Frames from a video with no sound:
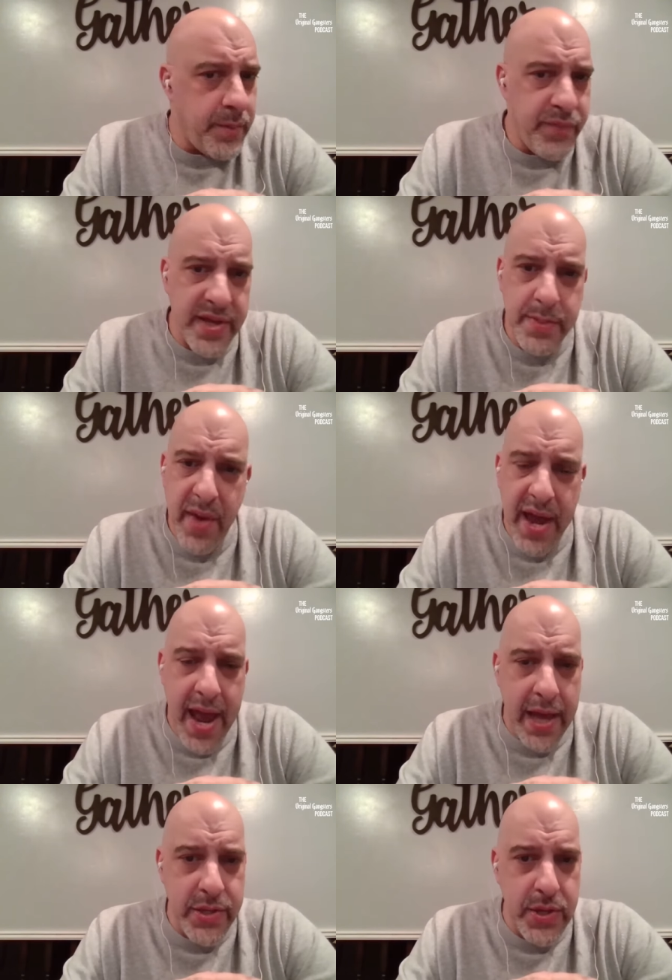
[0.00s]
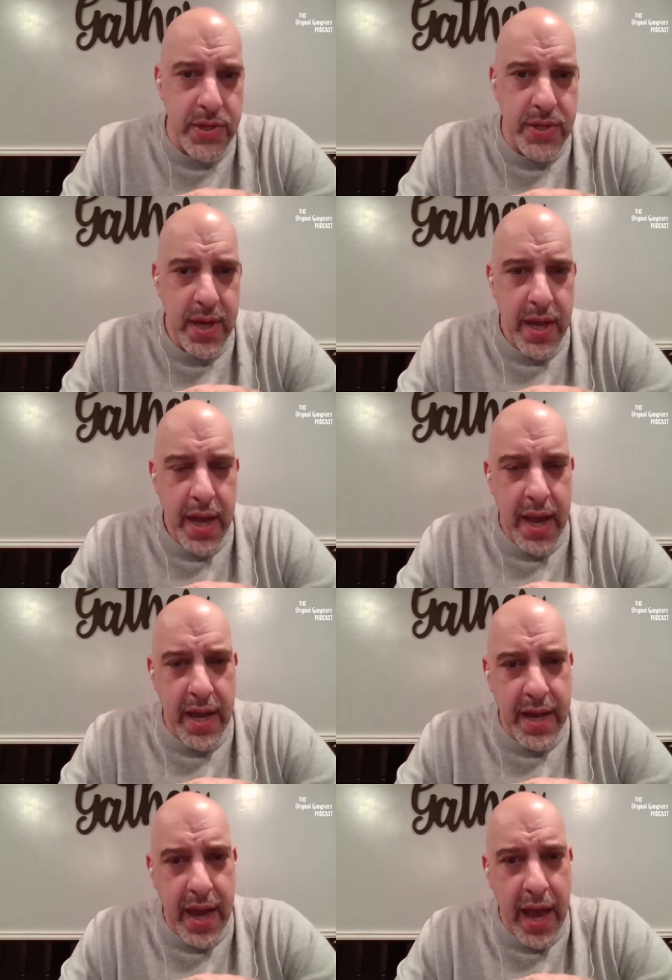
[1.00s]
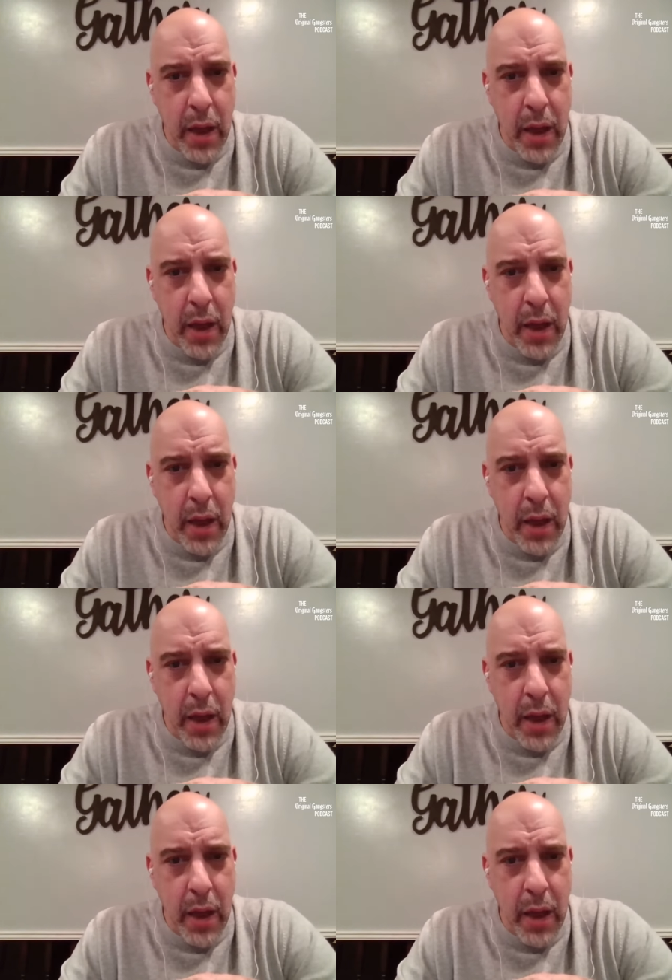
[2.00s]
That's my analysis. And uh,